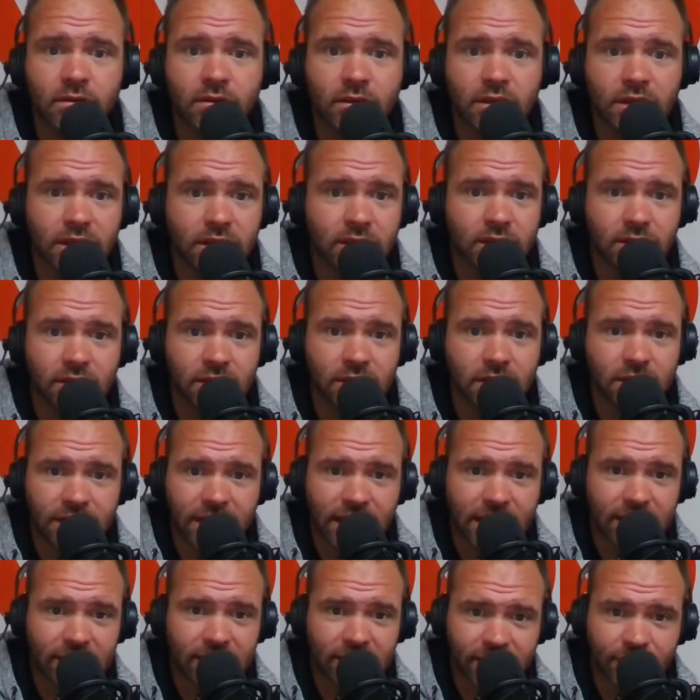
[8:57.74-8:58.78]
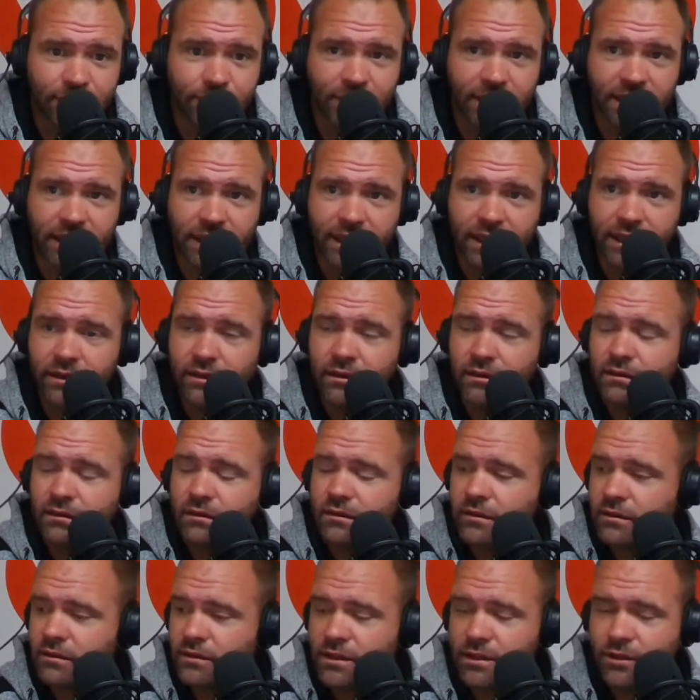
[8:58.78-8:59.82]
L- not literally,
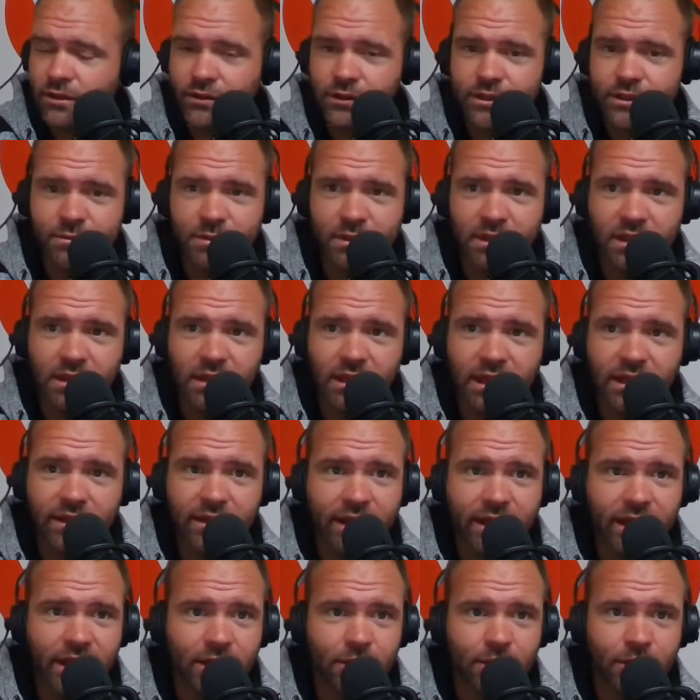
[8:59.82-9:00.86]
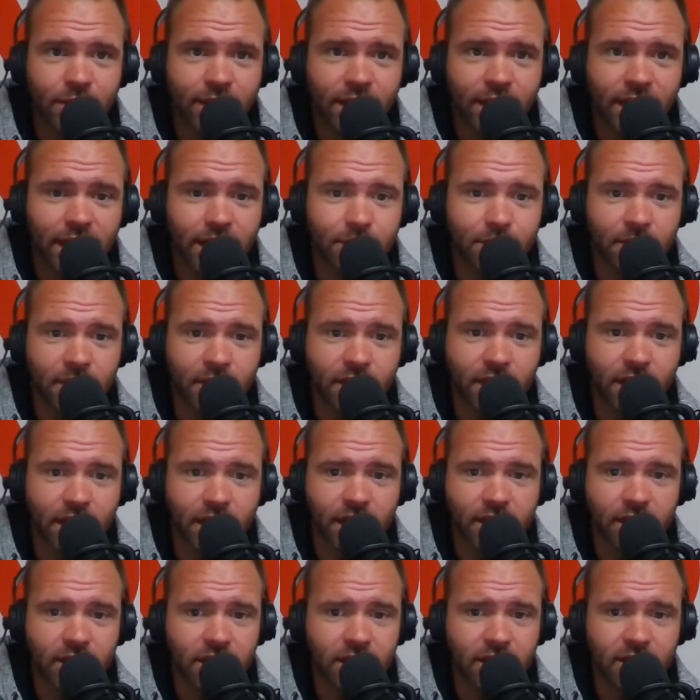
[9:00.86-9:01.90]
you know, there's been a lot of that going on, but
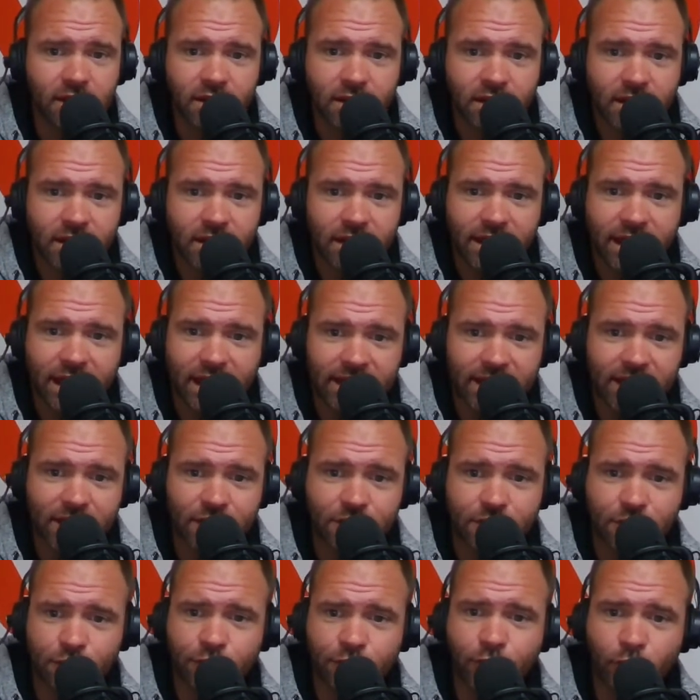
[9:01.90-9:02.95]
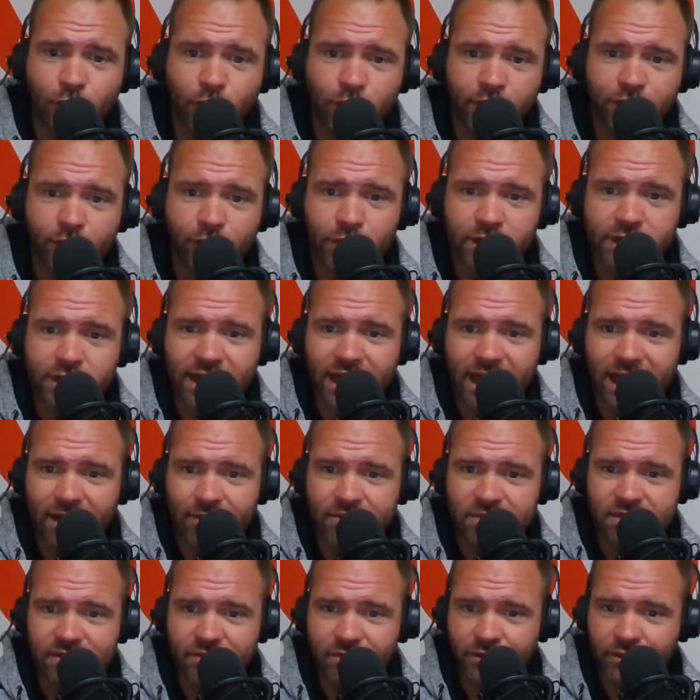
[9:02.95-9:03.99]
uh, yeah, he threw 44
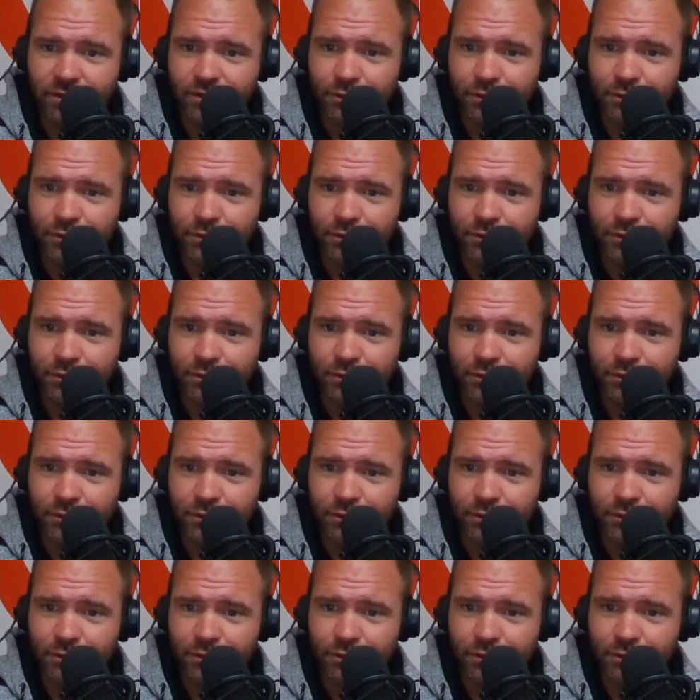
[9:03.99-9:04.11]
times for